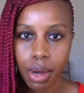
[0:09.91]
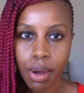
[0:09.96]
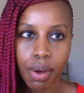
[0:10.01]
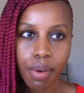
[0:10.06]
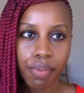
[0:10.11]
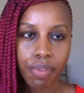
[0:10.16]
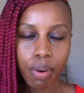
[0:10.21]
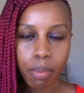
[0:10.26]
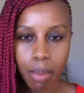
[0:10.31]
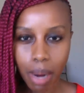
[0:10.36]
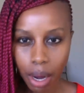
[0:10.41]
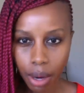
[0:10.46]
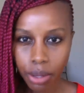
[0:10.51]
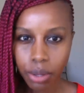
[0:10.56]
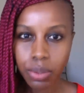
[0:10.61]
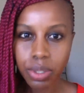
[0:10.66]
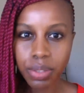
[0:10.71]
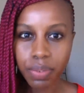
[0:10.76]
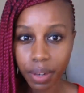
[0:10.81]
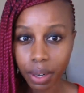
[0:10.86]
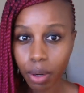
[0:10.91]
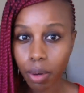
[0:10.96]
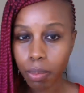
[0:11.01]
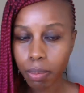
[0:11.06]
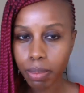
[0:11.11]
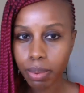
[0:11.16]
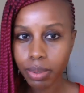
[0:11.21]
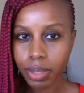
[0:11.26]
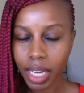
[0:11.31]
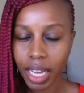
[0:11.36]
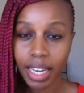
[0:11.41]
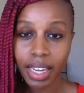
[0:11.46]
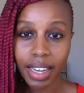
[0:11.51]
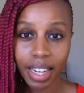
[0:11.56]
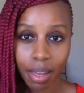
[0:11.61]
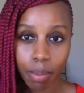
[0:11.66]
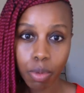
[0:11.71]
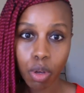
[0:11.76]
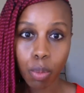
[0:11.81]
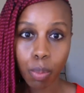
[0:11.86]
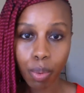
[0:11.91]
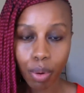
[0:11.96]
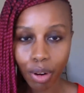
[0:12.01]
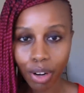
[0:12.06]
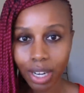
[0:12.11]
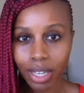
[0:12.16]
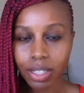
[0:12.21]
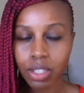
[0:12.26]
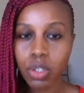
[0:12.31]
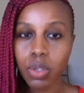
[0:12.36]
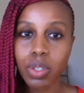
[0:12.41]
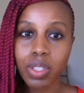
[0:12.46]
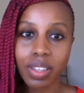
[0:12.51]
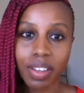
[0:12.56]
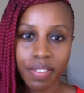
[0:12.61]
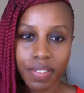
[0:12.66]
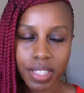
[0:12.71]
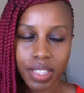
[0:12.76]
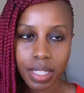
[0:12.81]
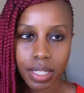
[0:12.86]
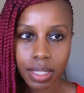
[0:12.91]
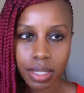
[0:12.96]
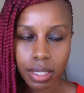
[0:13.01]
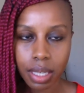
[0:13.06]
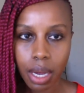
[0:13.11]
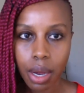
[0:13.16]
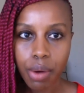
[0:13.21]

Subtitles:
from how you develop and name your products or services